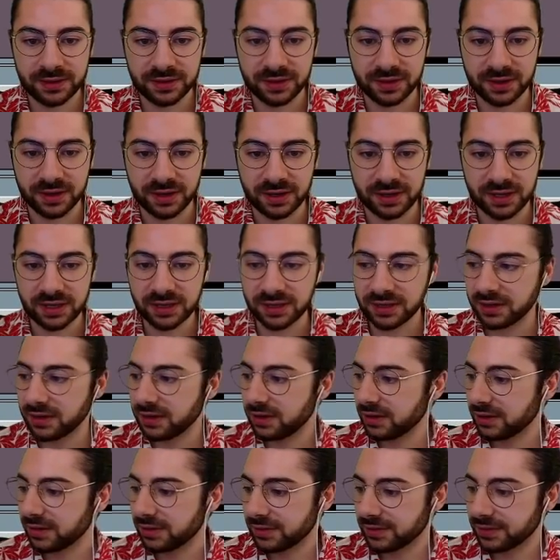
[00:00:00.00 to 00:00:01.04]
can cut it,
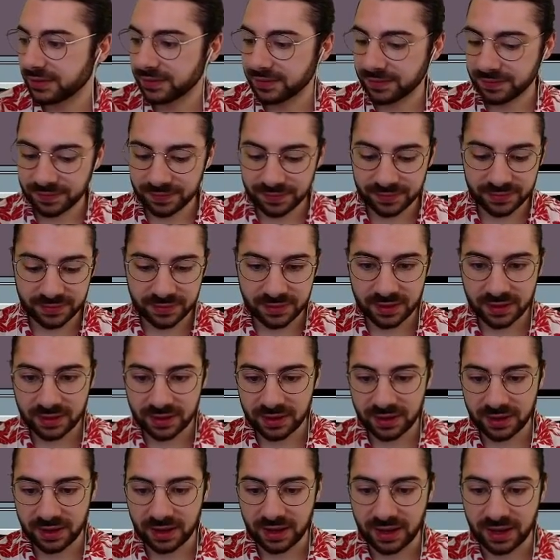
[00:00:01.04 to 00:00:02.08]

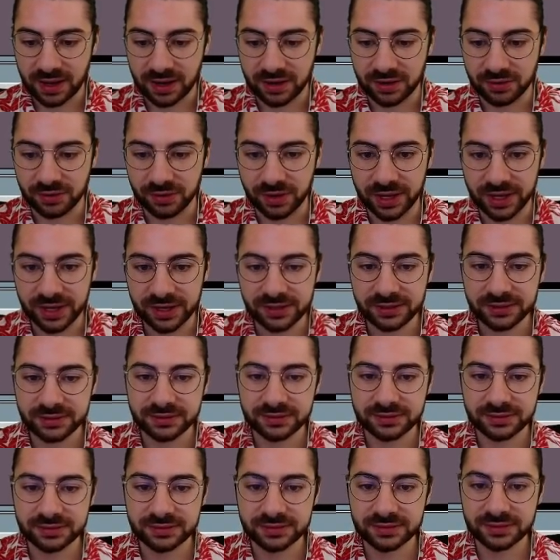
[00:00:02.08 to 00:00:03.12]
add a new layer,
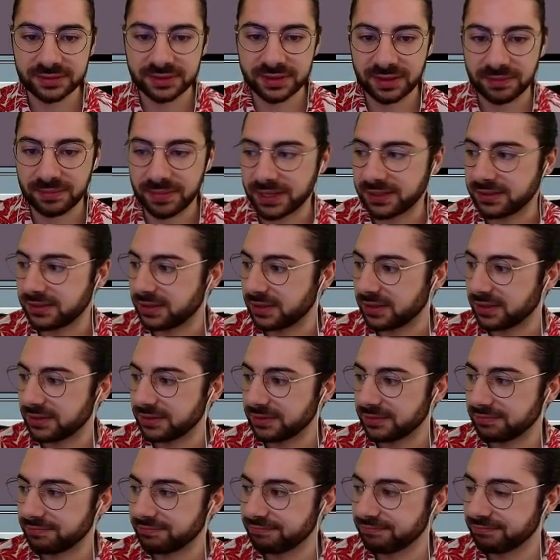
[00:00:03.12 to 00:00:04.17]
and paste it.
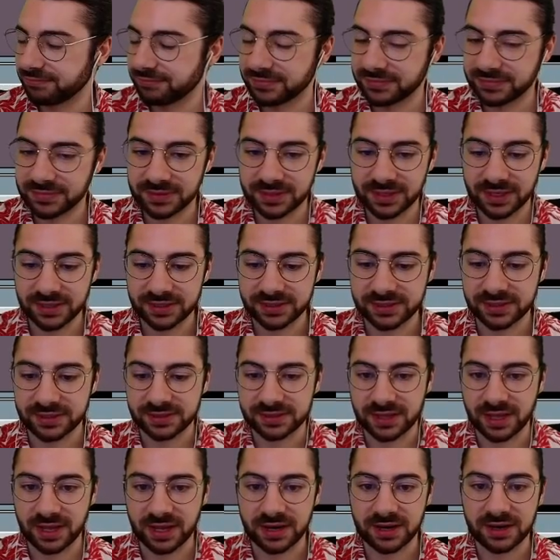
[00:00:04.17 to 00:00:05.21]
Easy as
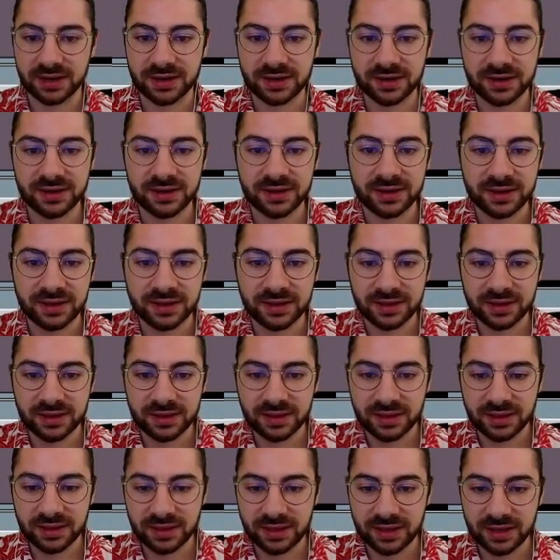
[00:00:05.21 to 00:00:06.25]
that.
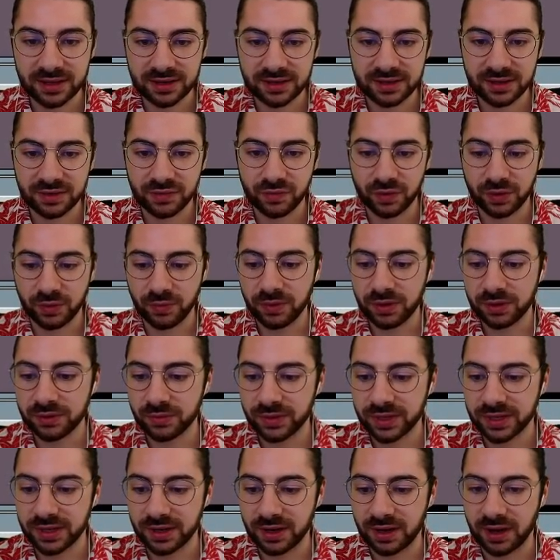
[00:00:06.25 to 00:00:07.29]
Then if we want, we
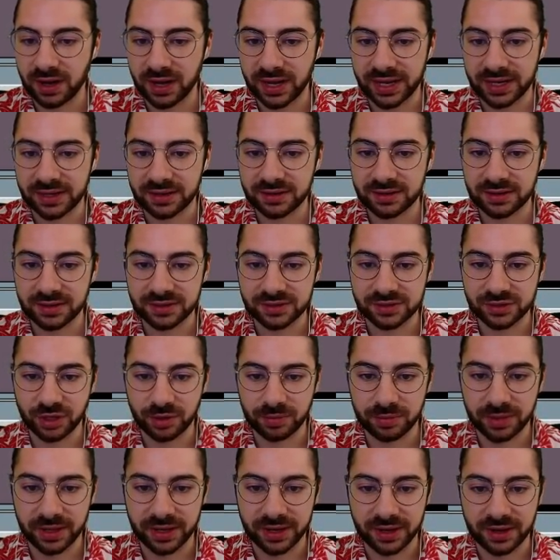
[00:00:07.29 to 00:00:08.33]
can hide this top
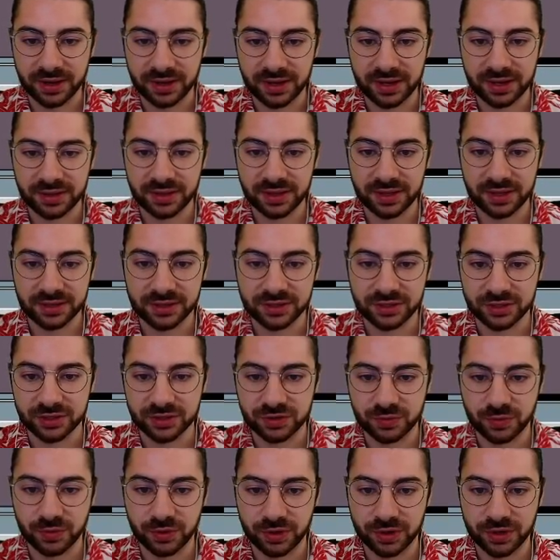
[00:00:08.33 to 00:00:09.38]
layer and then
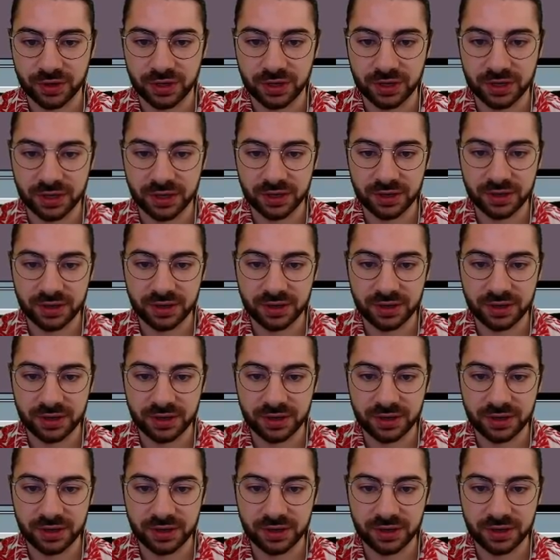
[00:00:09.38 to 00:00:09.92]
just work on